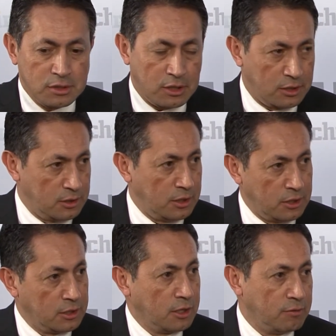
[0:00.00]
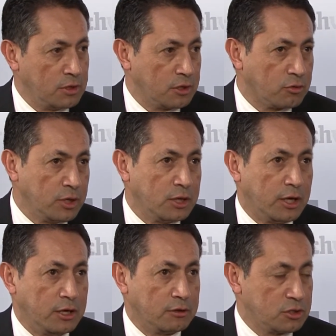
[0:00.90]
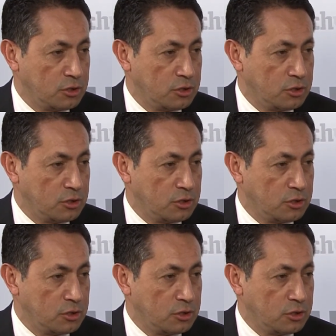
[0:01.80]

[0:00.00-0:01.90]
and then giving the green light to